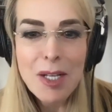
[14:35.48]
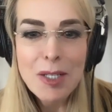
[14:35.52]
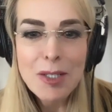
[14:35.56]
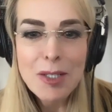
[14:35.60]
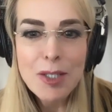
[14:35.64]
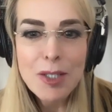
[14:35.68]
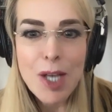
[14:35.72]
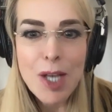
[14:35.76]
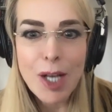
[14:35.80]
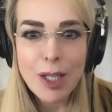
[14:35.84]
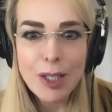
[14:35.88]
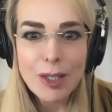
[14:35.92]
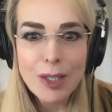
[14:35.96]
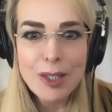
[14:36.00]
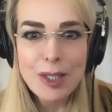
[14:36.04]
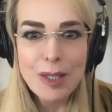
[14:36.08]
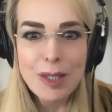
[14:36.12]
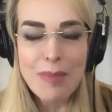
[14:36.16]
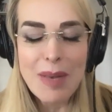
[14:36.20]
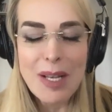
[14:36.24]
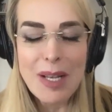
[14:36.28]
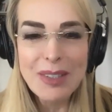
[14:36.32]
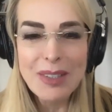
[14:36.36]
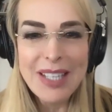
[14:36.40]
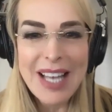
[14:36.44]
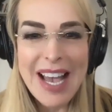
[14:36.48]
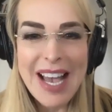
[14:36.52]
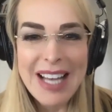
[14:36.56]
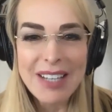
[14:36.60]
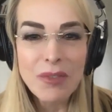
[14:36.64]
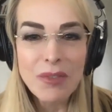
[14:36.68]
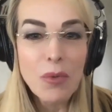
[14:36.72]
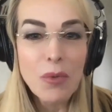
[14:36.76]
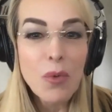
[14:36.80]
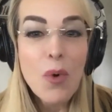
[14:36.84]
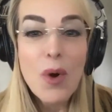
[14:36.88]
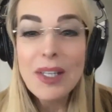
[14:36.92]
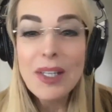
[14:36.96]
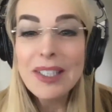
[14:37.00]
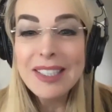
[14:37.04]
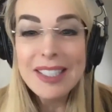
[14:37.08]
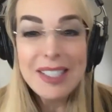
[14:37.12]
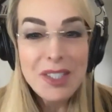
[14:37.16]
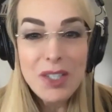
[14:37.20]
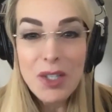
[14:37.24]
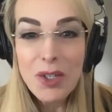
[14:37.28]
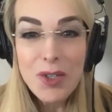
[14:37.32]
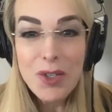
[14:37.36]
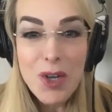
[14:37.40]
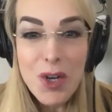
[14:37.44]
Tell us about that. What
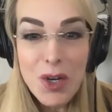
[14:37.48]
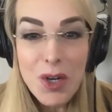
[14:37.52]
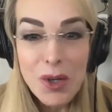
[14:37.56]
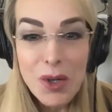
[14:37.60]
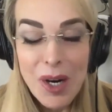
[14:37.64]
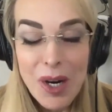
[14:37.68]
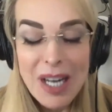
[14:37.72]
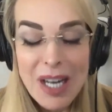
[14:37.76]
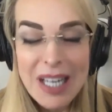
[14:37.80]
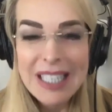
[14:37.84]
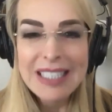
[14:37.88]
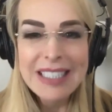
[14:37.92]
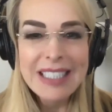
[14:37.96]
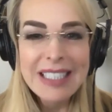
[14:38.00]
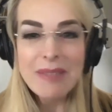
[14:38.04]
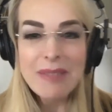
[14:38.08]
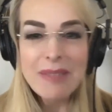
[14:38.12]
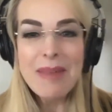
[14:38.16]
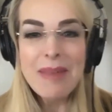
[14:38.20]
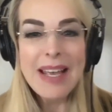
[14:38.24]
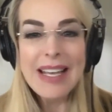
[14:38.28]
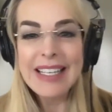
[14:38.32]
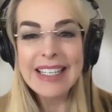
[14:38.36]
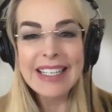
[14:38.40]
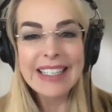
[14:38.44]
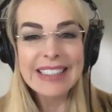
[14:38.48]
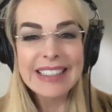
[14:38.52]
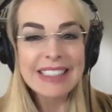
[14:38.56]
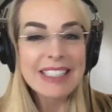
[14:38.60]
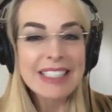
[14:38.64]
did you do to make it